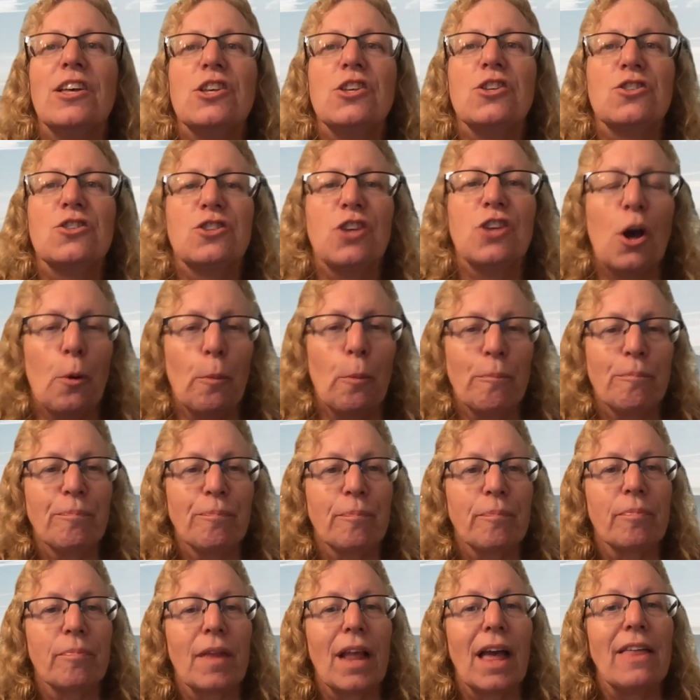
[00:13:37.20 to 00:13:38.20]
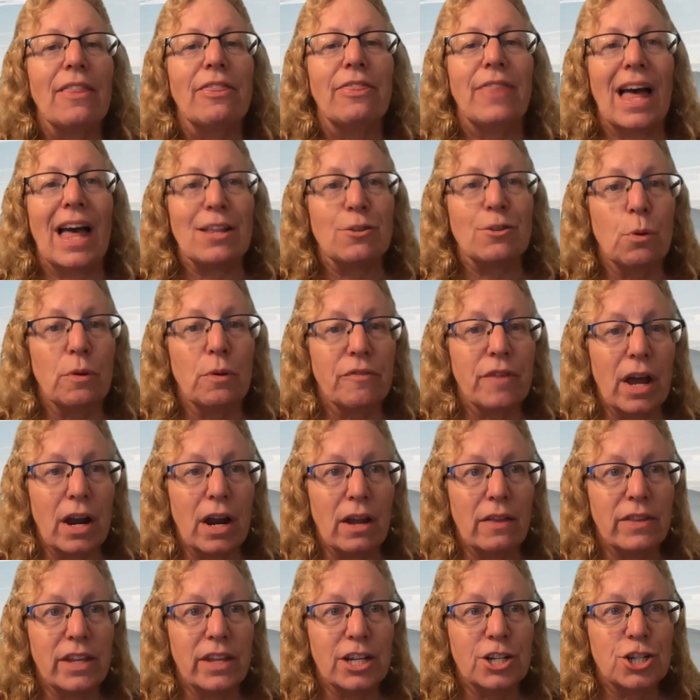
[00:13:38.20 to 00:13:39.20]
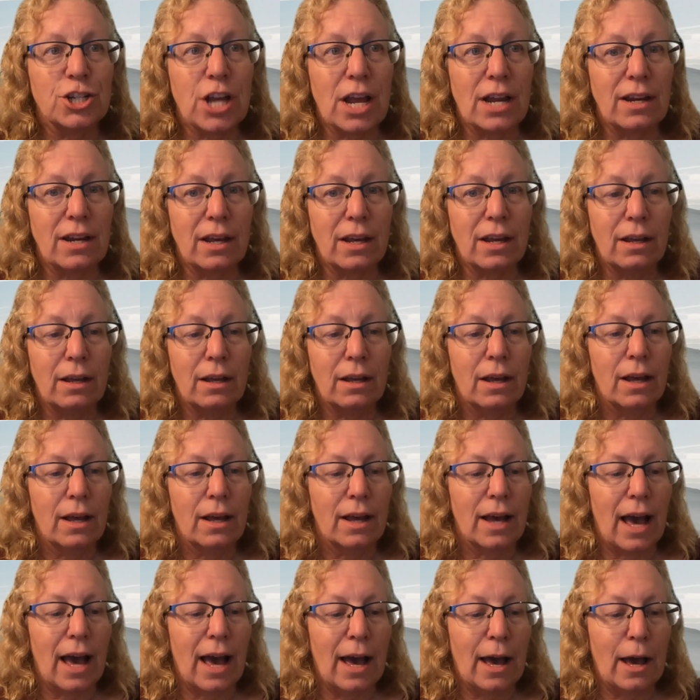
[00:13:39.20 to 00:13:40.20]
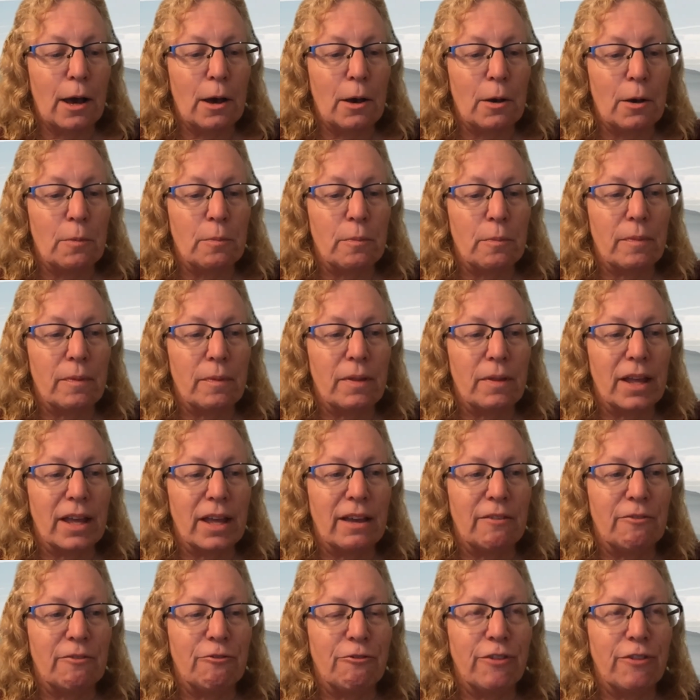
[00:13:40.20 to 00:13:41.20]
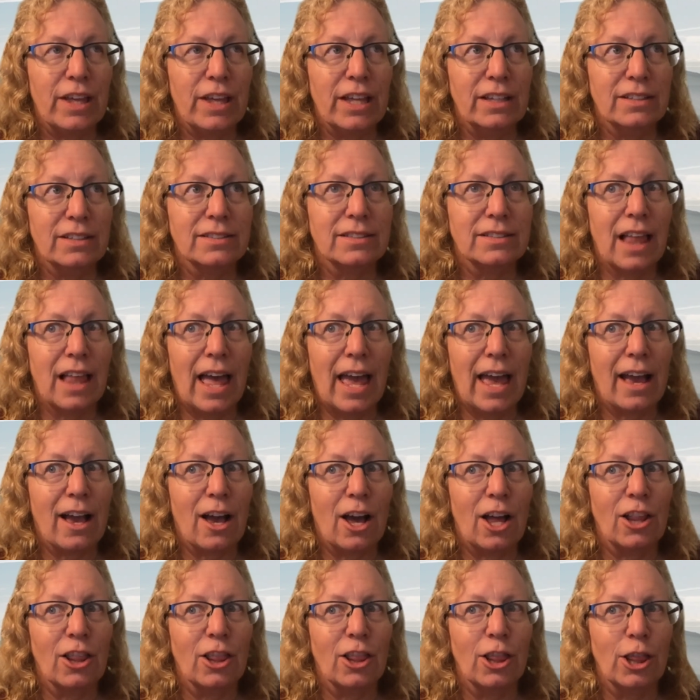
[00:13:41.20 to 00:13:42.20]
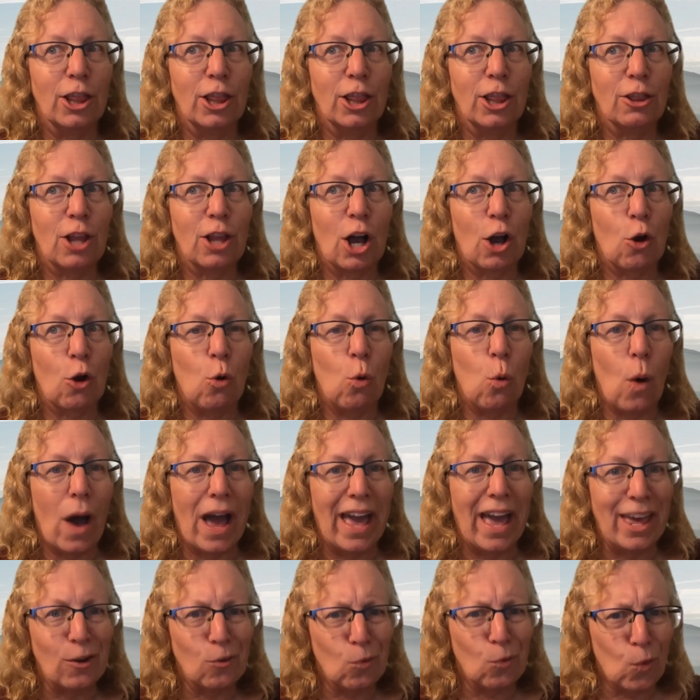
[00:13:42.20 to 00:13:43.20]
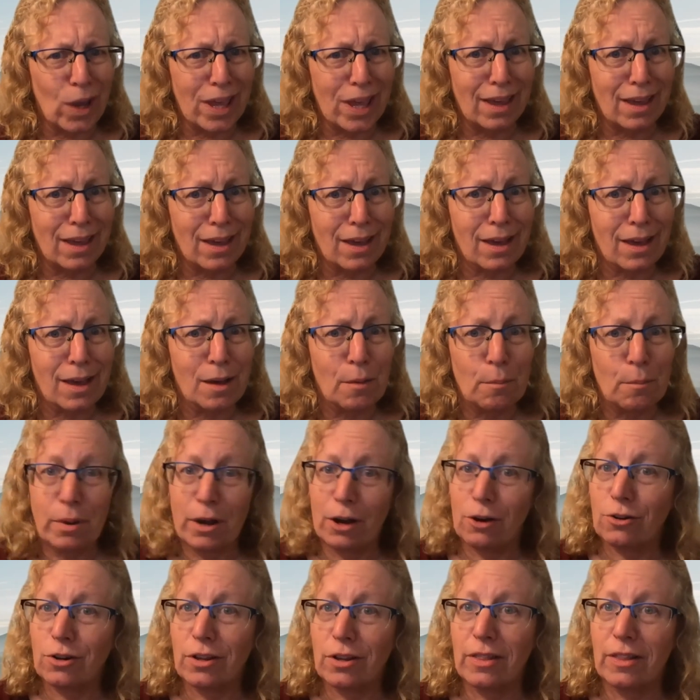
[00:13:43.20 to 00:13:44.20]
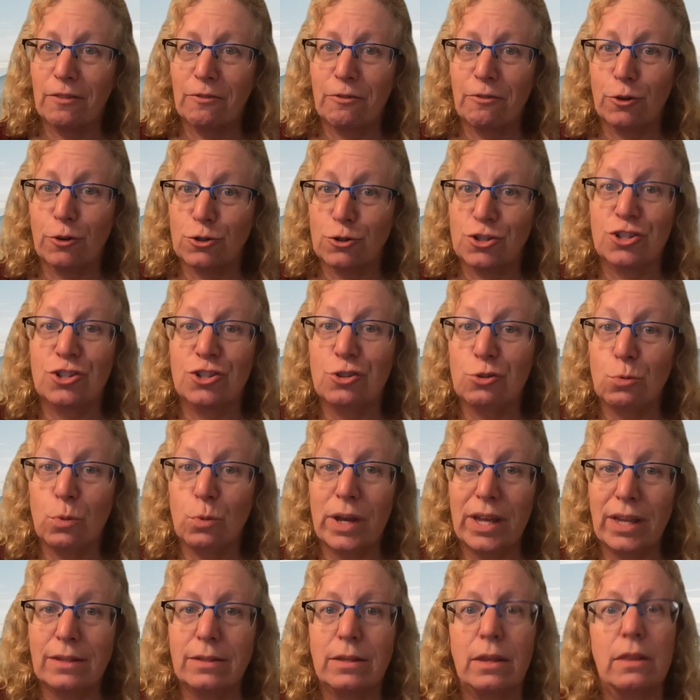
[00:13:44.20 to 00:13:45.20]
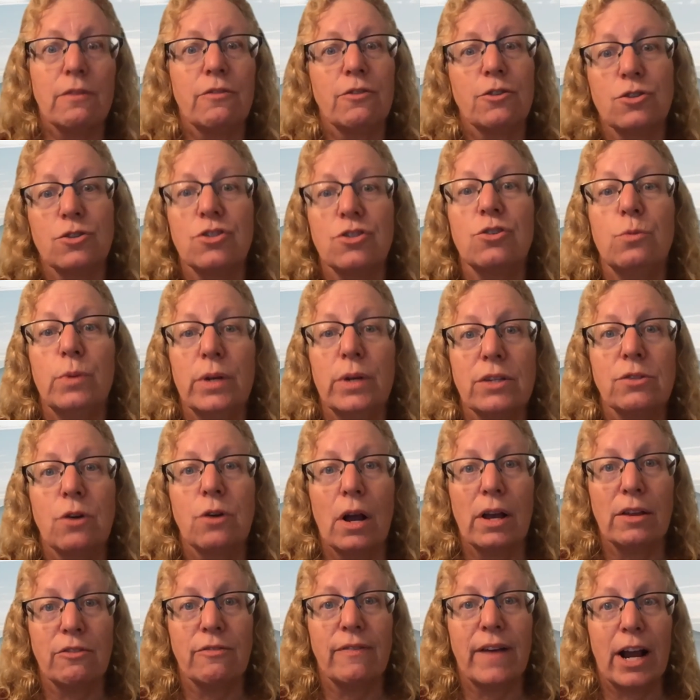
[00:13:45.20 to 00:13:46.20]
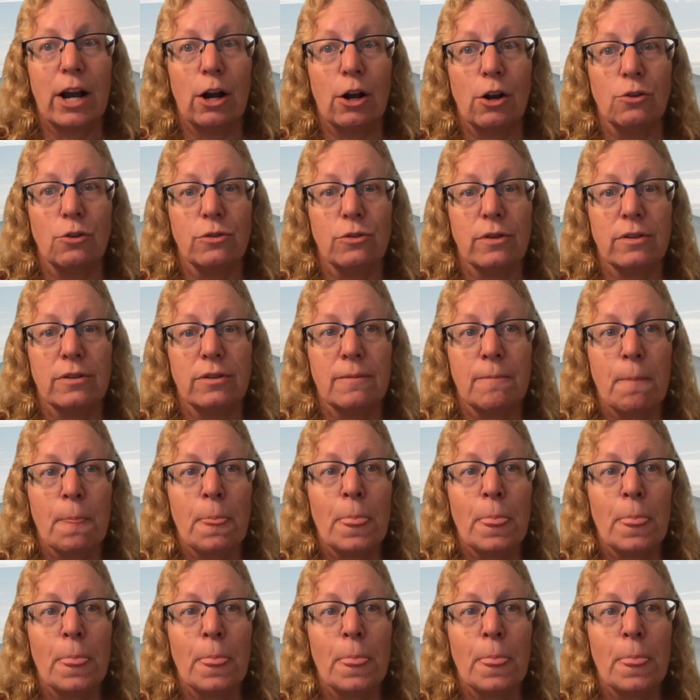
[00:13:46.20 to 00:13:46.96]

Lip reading: so that's what we've got on the agenda. It feels like a quiet week compared to the first 2 weeks, and the first 2 weeks are ice fire hoses.